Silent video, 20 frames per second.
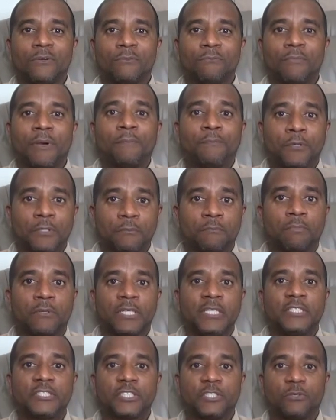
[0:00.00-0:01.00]
by putting
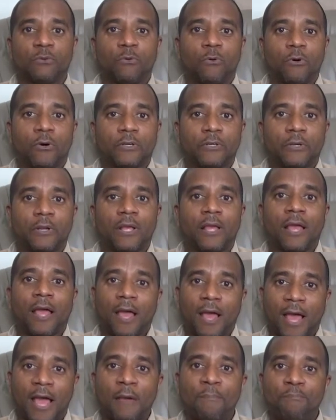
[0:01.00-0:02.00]
bleach in the water.
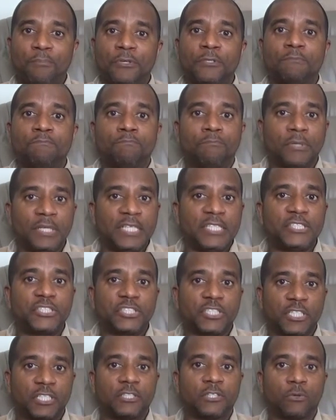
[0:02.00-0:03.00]
I put
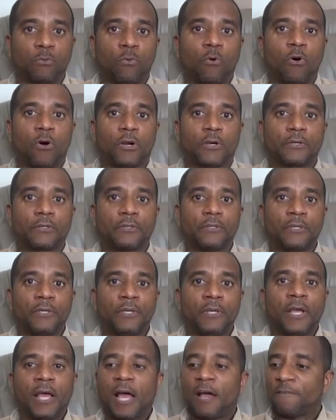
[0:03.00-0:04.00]
bleach in the water.
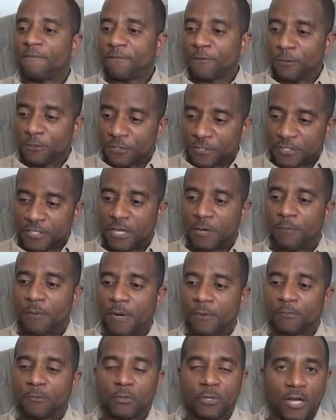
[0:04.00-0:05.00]
I filled the tub
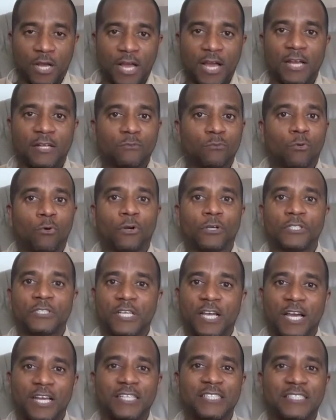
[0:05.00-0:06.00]
up with hot water, as
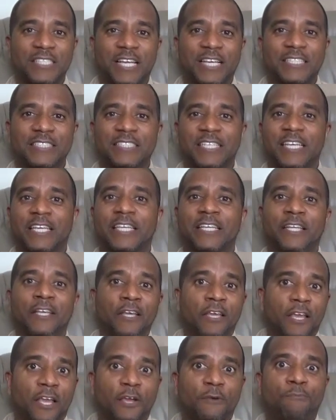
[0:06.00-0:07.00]
hot as I could take it,
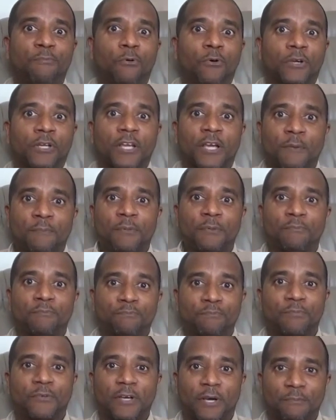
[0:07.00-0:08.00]
and poured a couple
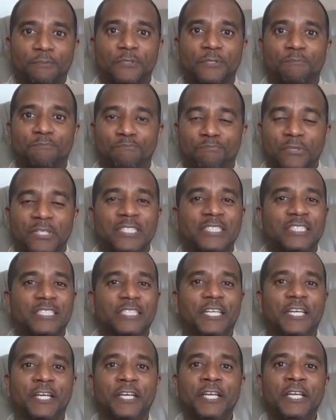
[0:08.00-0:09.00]
of cups of bleach in
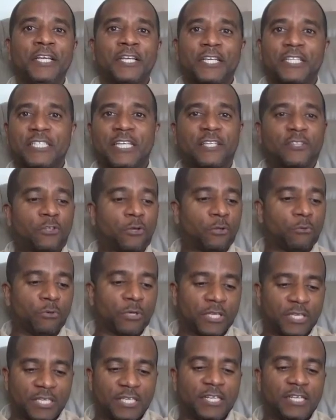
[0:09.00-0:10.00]
there because I thought it
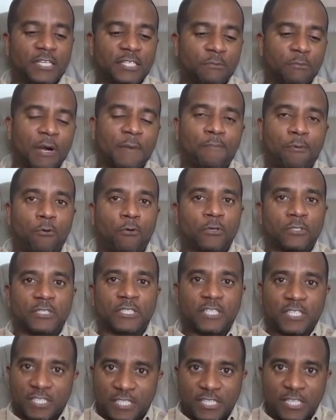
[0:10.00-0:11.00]
would get under my pores
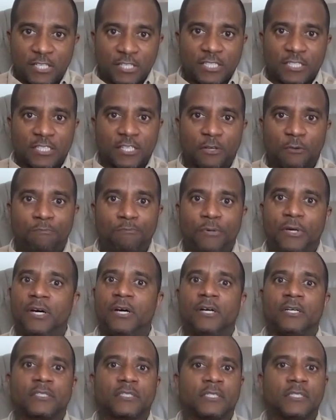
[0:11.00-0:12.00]
and kill these little
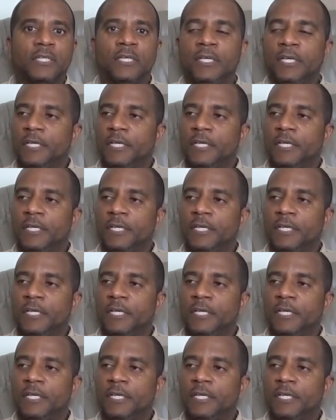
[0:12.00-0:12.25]
bugs. And